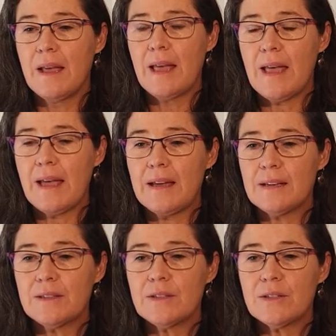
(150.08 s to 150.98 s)

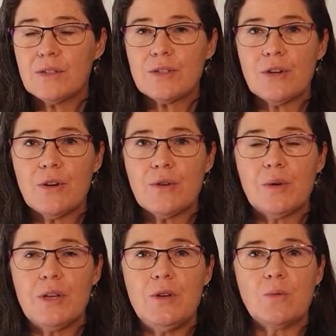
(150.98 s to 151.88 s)
And so
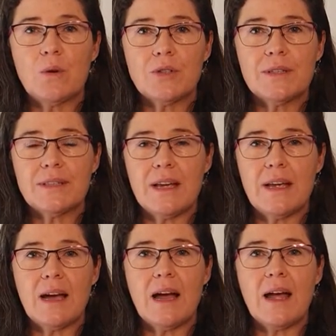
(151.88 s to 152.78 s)
when you want to
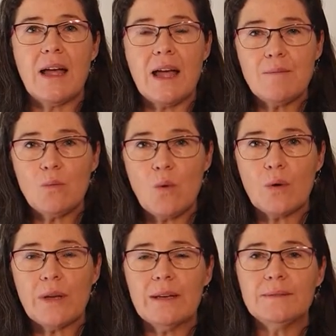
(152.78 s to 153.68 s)
say, I am
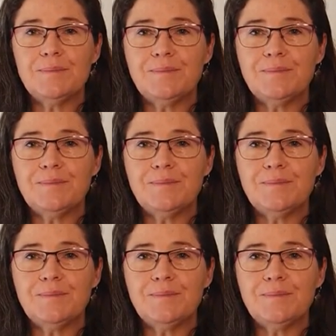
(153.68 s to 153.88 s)
walking,